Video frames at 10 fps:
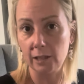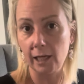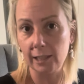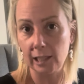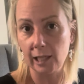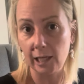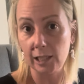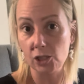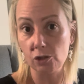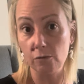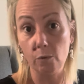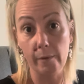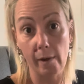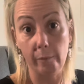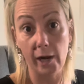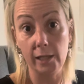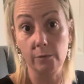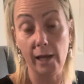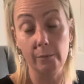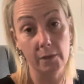that I didn't get into when my brakes
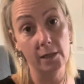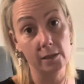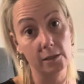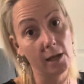went because